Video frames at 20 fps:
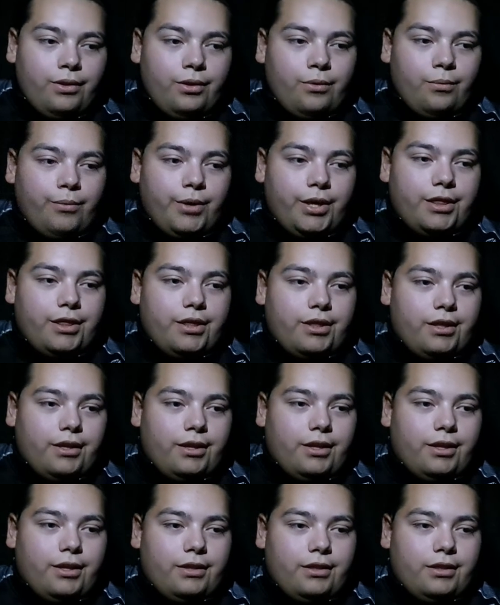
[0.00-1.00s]
With
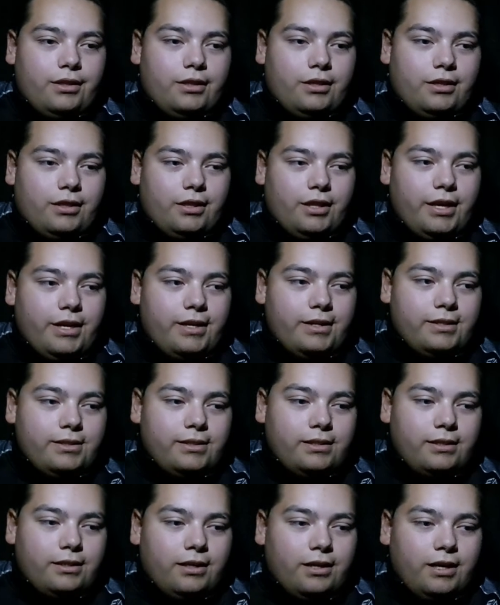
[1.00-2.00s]

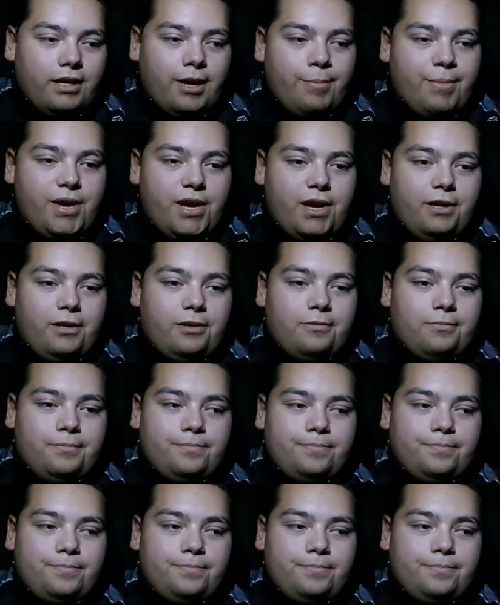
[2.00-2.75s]
this, I mean,